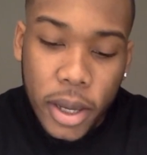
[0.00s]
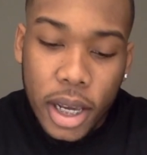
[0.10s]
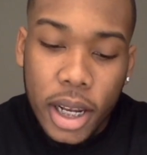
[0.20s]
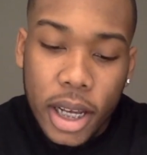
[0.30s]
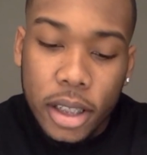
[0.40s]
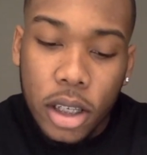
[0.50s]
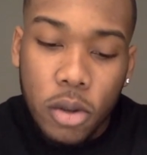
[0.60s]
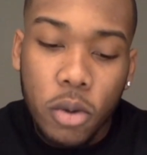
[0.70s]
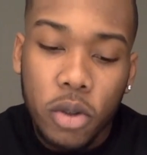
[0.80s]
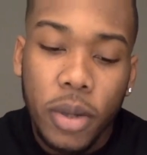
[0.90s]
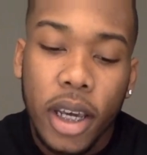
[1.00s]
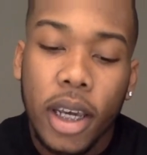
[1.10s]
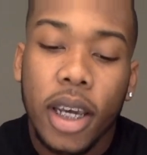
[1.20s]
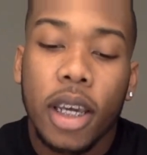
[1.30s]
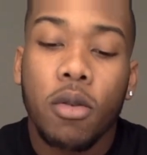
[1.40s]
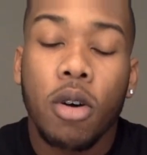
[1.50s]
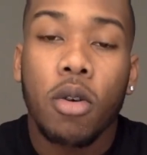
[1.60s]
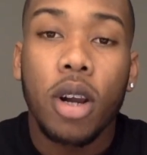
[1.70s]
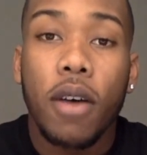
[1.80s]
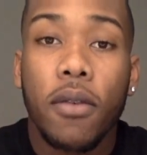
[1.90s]
man. And that's huge, man. And you're
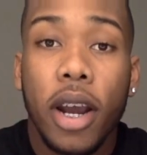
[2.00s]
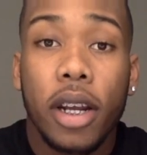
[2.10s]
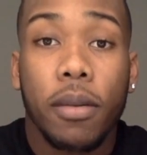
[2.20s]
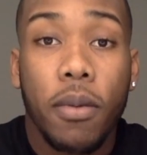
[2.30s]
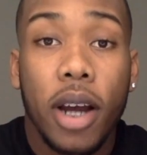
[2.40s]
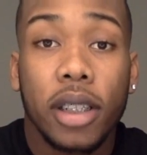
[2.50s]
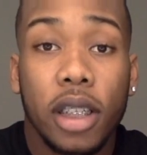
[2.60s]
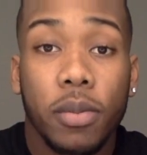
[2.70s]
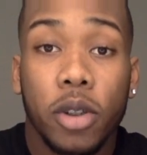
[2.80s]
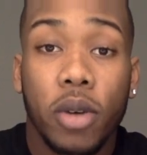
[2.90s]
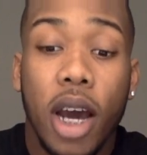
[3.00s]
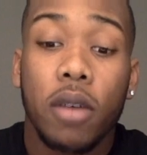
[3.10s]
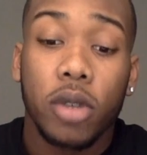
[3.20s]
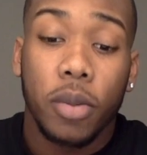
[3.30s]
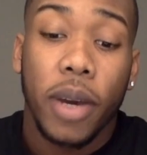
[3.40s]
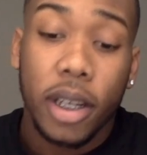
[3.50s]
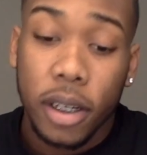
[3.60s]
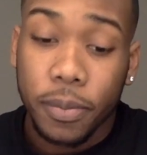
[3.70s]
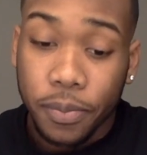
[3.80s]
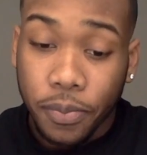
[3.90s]
going to love or hate the process, but you got to respect
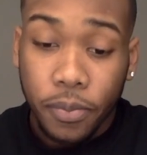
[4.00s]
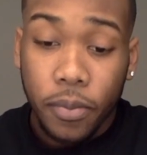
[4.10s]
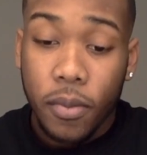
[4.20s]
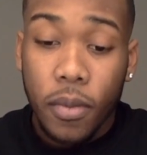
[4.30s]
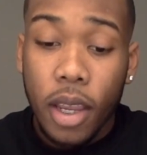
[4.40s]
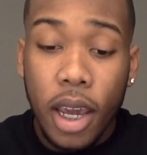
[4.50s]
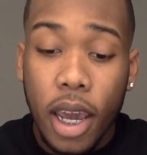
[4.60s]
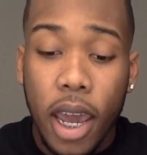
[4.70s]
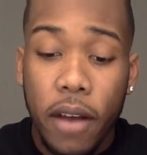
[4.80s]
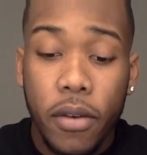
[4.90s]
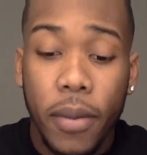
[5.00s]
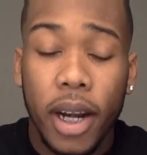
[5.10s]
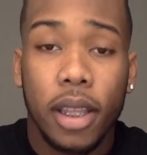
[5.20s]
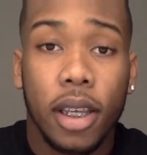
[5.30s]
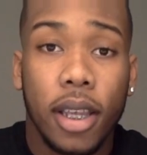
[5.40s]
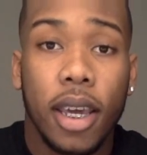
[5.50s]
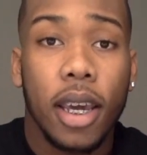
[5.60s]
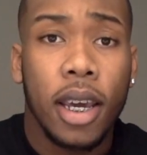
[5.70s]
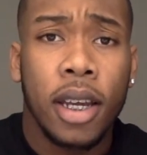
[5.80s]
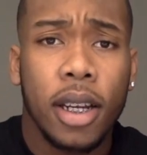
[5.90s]
it. And everybody think they
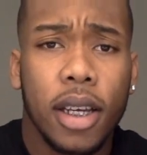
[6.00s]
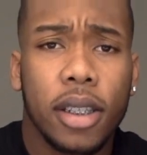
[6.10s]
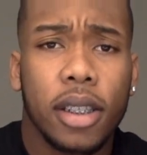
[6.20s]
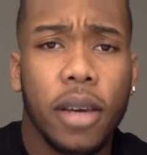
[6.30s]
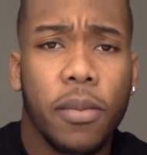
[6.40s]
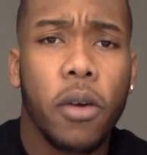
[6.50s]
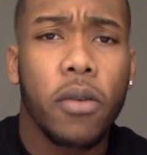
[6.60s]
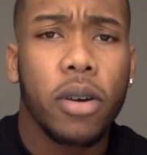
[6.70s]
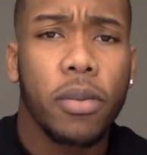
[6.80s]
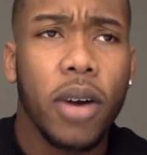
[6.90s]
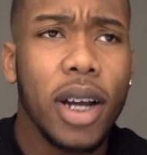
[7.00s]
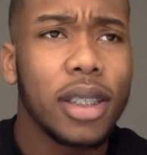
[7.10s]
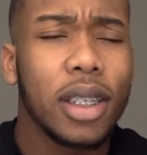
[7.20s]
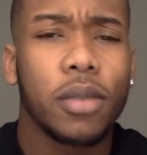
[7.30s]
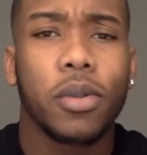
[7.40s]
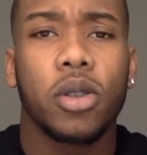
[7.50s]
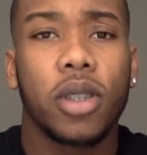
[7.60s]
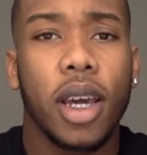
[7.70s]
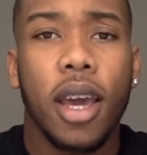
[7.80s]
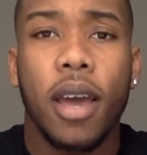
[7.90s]
can skip over the process, but you
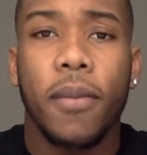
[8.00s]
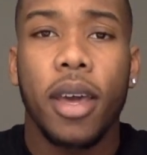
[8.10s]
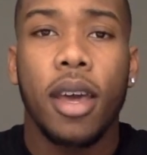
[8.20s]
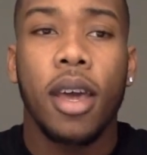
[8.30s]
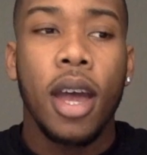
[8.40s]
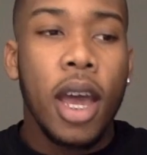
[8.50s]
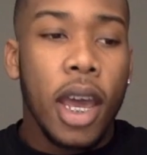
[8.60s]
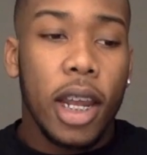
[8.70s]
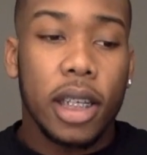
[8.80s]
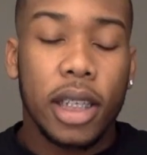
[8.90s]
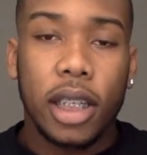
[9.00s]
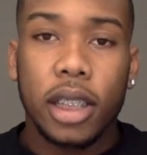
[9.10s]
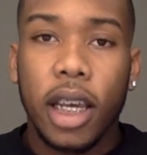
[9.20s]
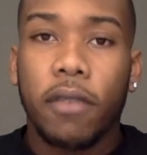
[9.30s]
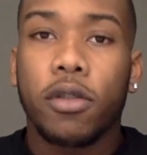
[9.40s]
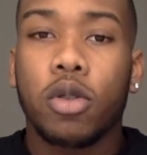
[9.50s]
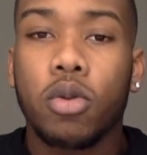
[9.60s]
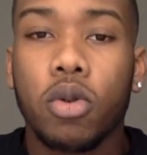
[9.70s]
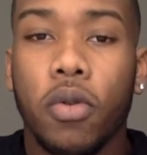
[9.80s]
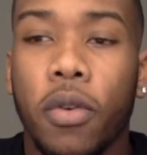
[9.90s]
can't, man. And it's like for
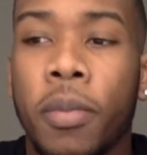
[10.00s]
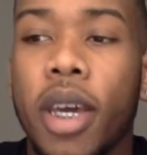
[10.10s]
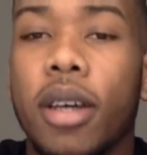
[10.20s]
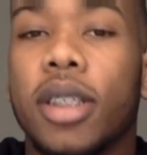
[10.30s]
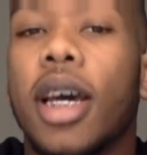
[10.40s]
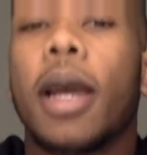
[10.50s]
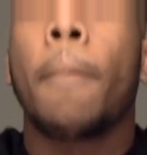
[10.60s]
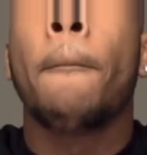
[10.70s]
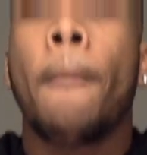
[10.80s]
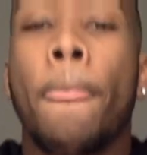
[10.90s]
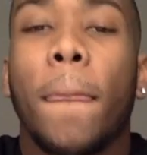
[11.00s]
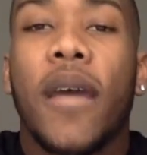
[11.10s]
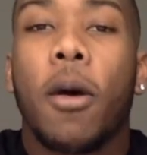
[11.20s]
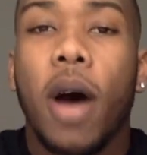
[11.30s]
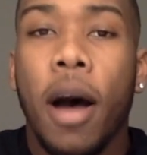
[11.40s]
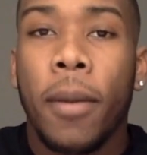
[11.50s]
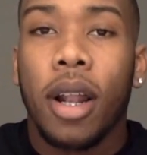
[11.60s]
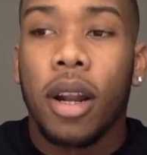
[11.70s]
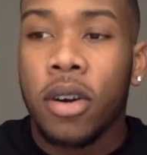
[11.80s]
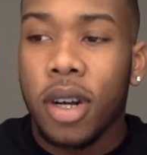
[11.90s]
school. For me, it's like, man, why am I
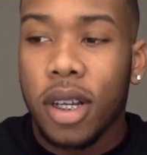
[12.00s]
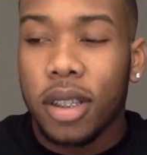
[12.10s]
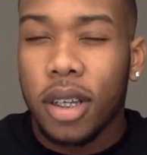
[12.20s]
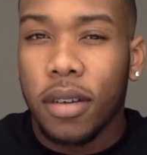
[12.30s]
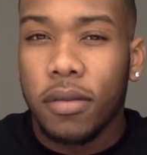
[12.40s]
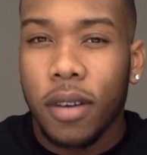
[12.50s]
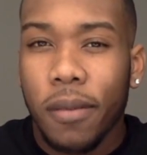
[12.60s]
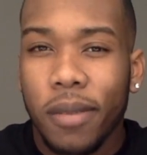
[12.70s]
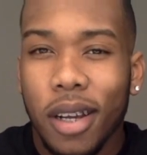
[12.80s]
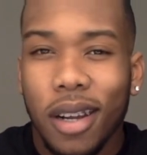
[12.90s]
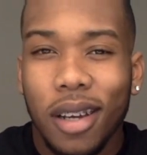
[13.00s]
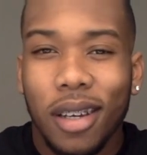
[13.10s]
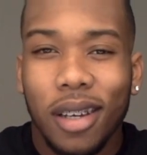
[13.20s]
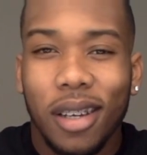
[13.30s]
learning this stuff? I'm like,